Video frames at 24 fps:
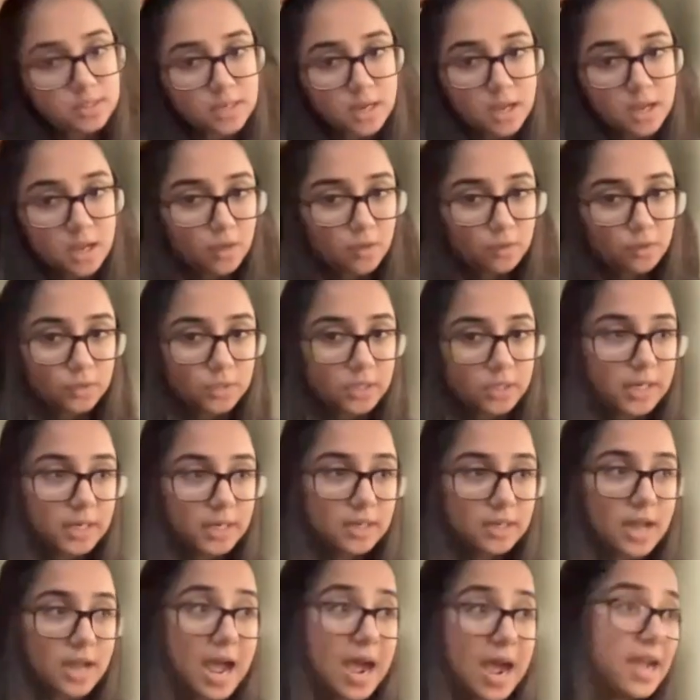now,
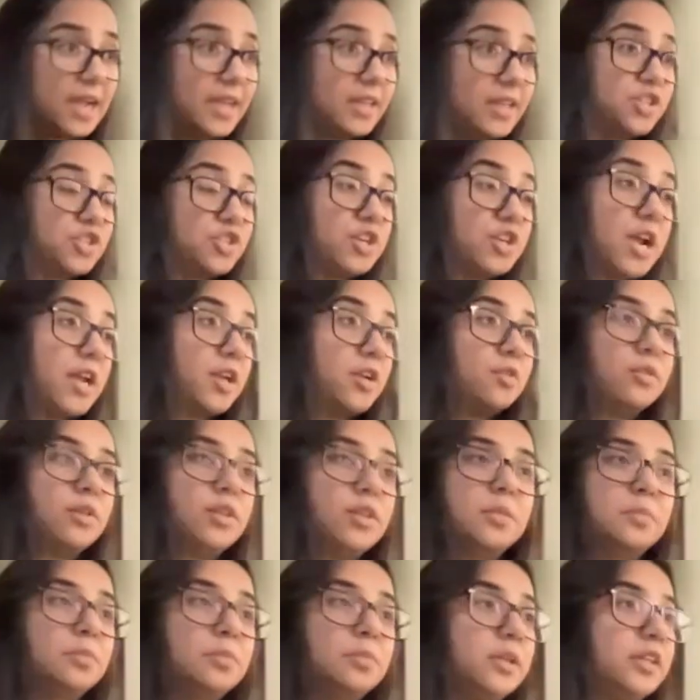that I
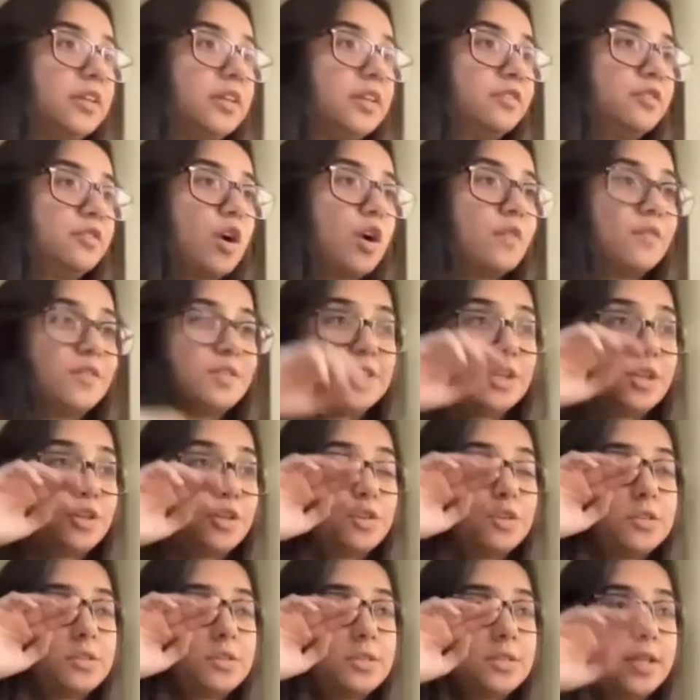genuinely believe
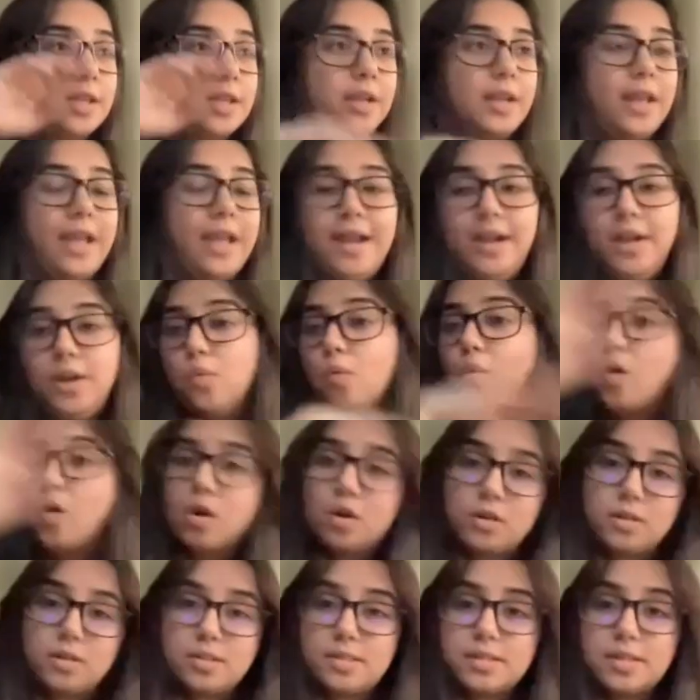conversations can end
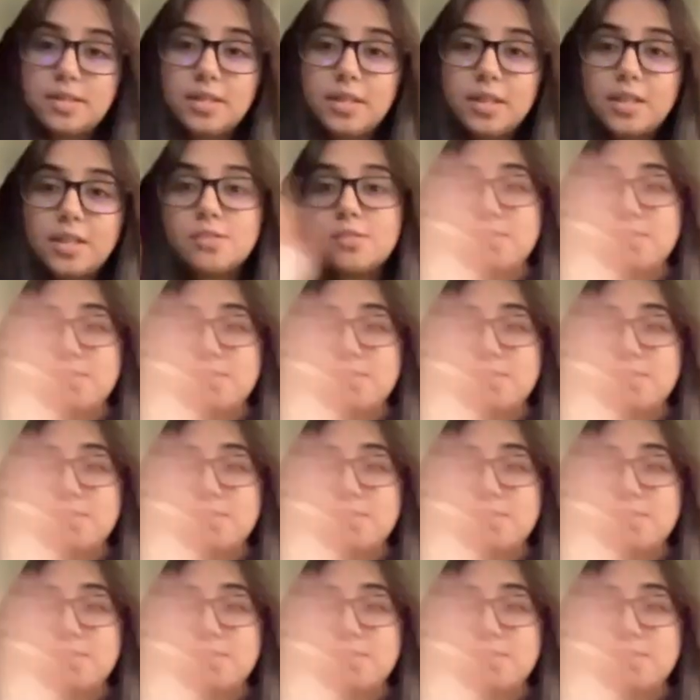wars. It can